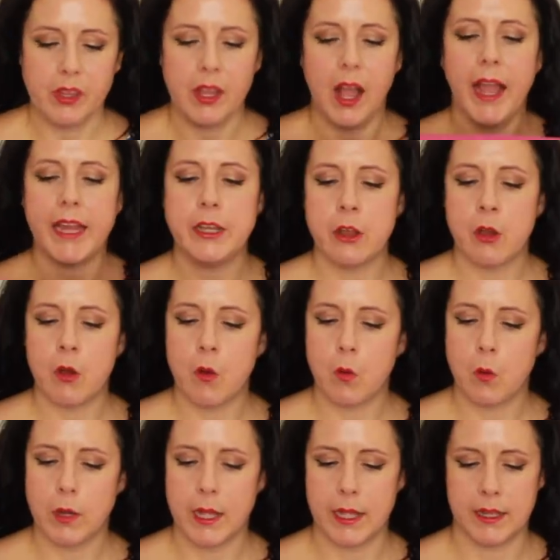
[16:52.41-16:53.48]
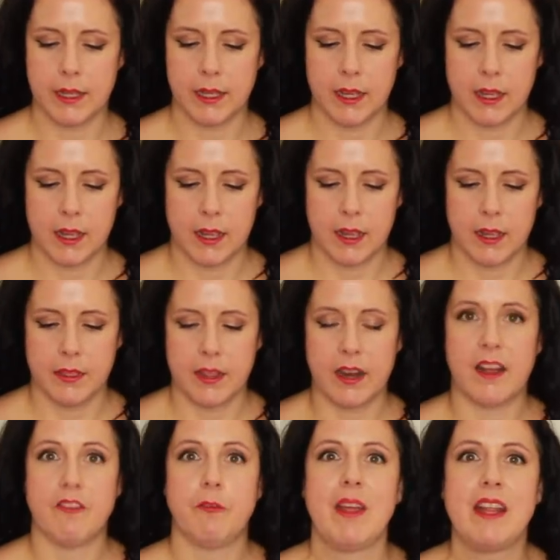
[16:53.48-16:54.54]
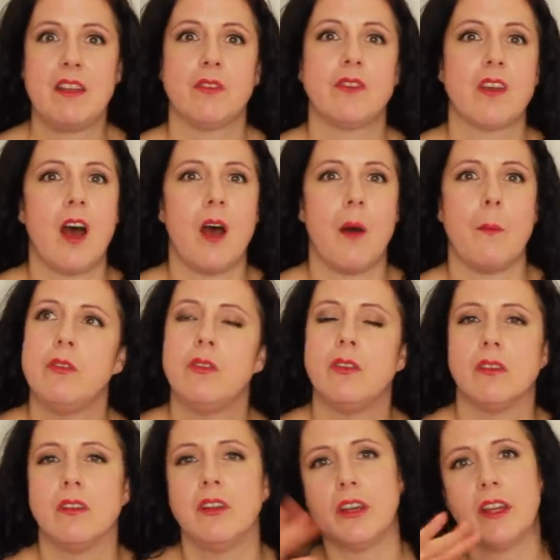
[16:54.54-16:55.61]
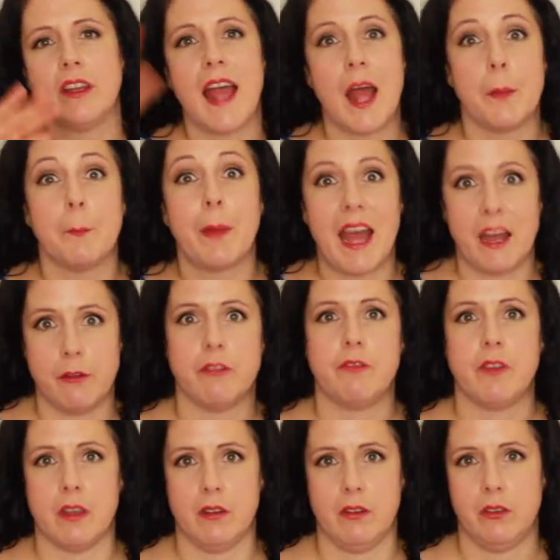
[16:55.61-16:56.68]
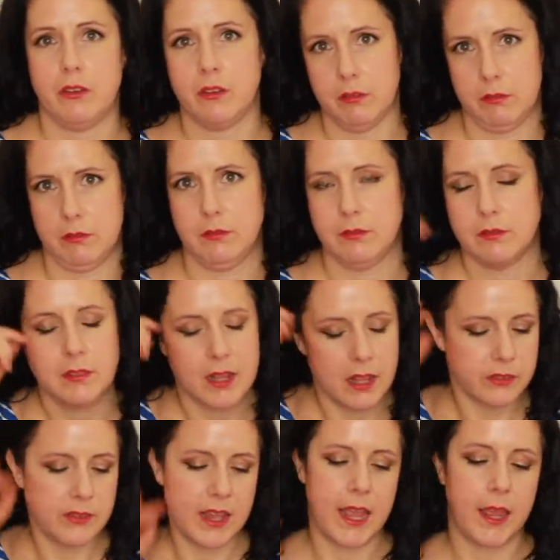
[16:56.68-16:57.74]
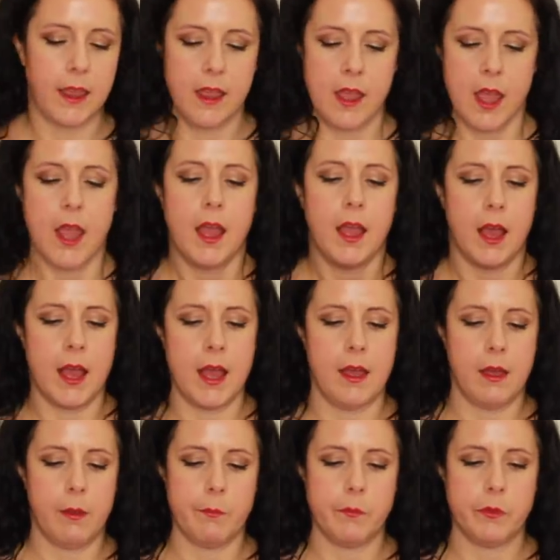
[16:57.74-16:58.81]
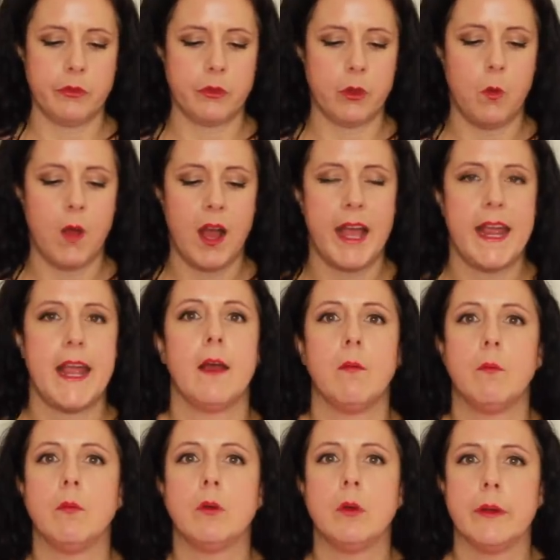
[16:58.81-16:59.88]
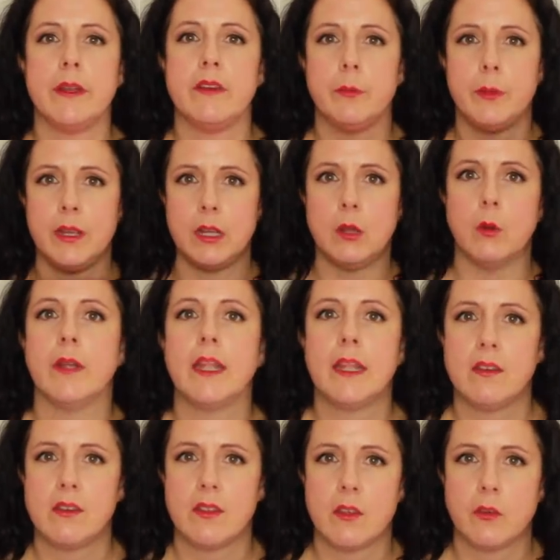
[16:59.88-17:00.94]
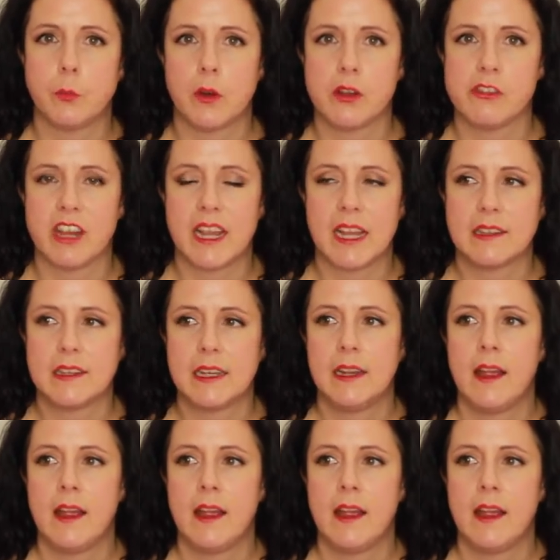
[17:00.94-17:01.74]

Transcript: I know there have been some good and bad reviews, I'll say. So I am going to be going into this project